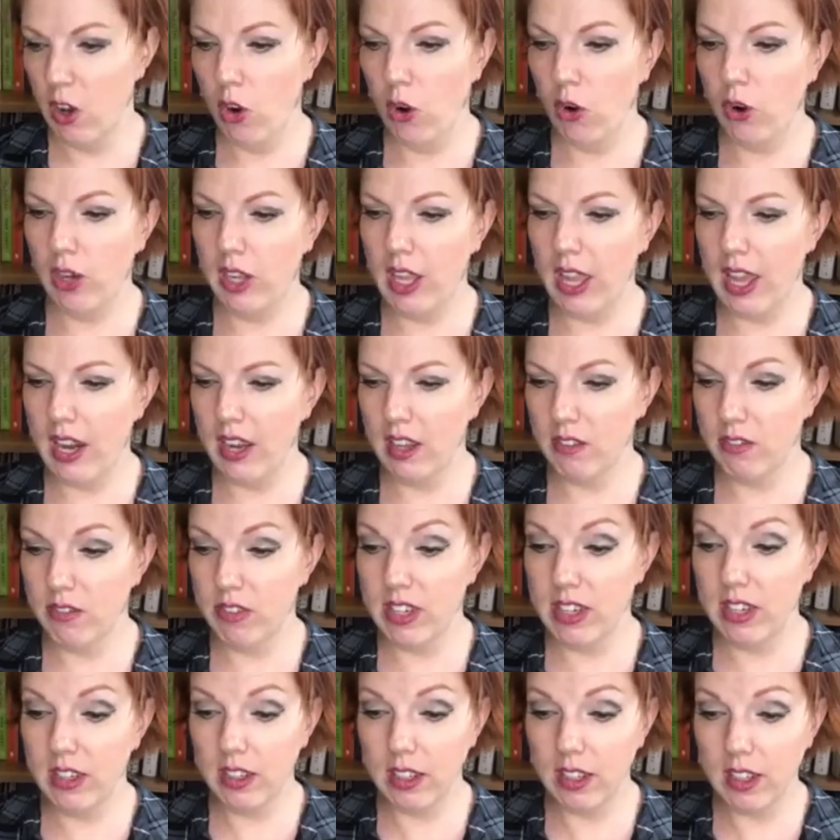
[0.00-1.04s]
Organic
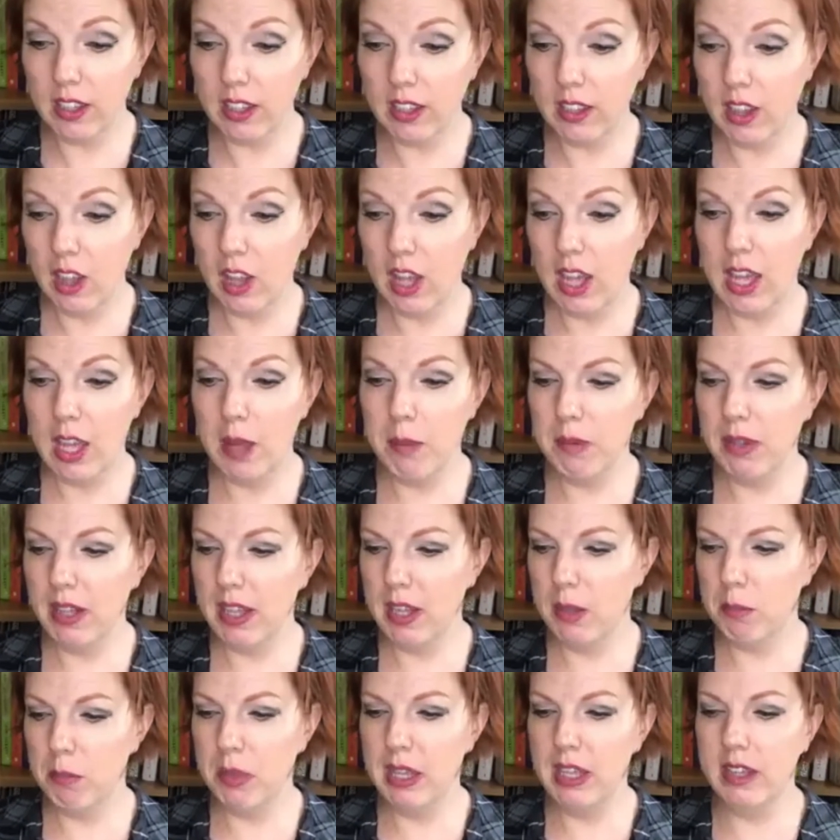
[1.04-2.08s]
vanilla,
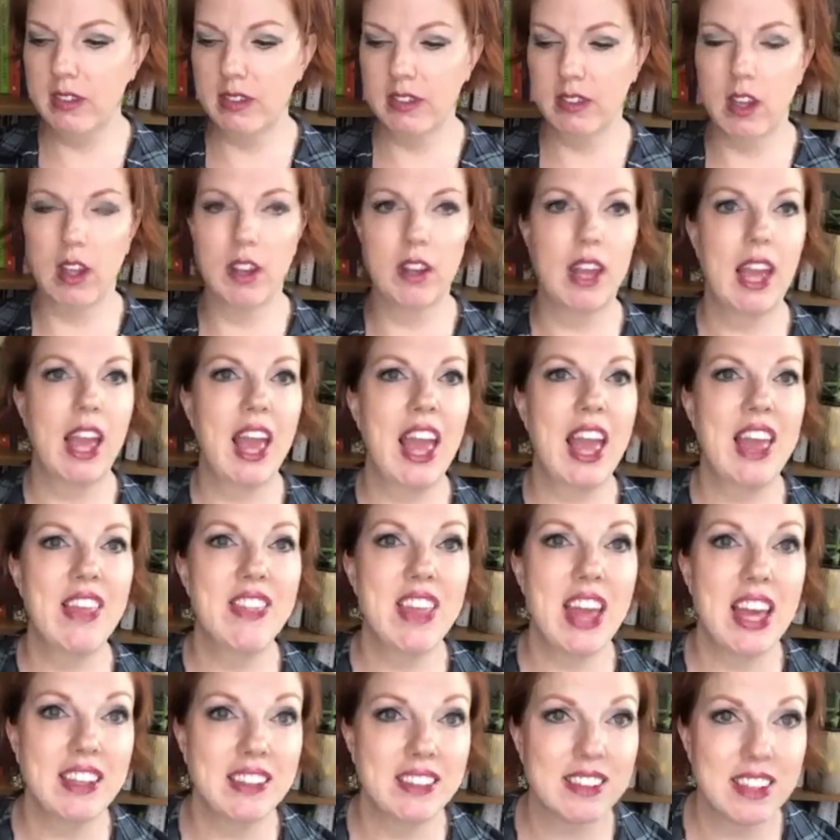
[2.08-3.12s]
Himalayan pink salt, and
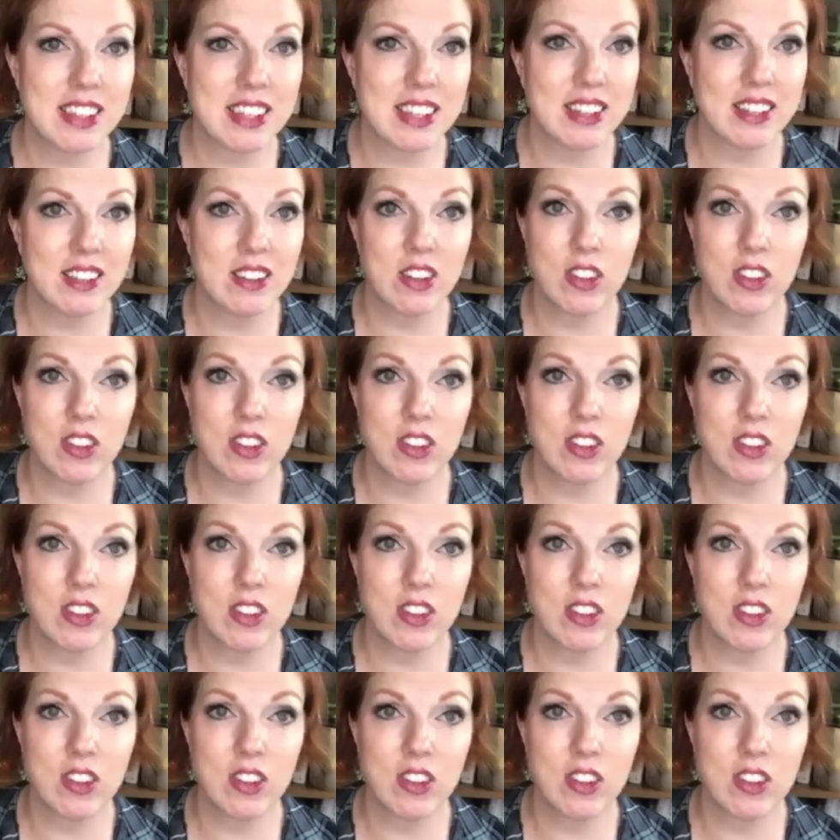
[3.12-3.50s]
that's it.